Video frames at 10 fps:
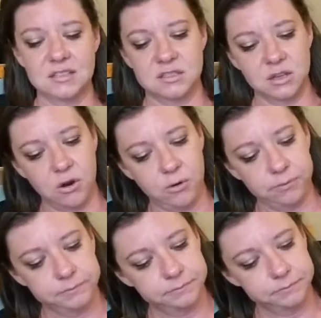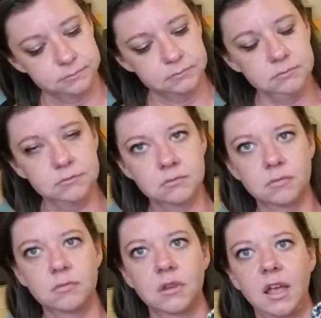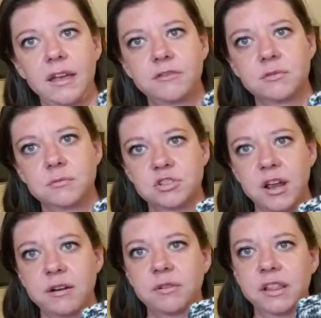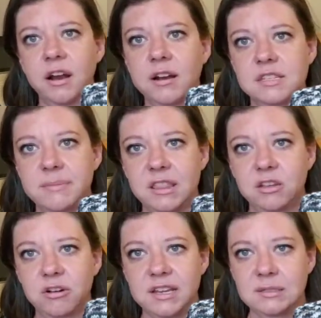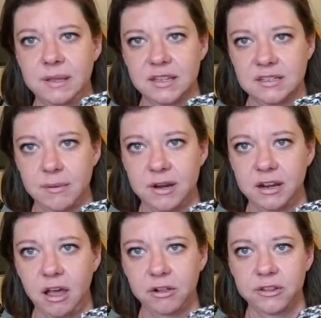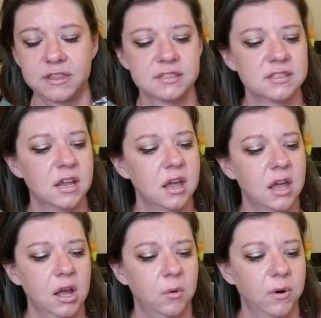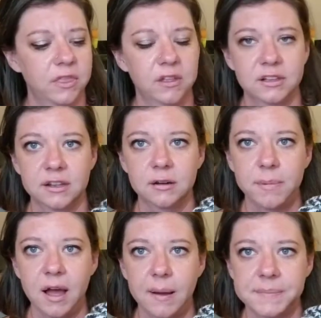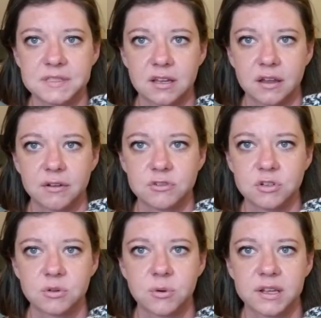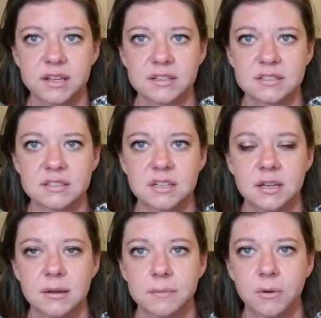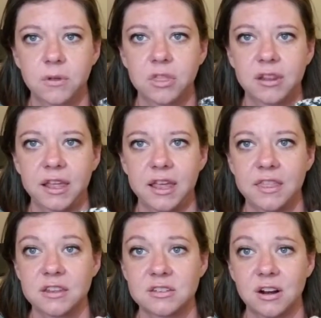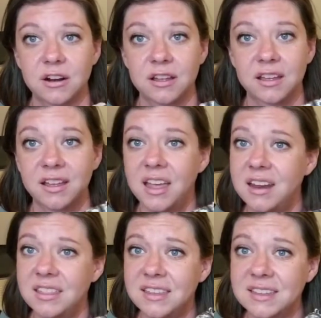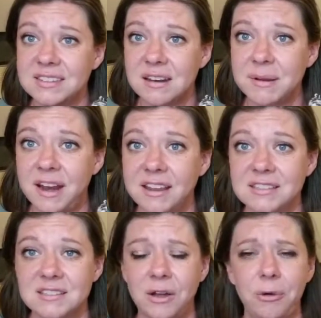And so I've tried really hard to make the grays be the dominant color in this, with little pops of turquoise, both the light and the dark, and I think it's going to be nice.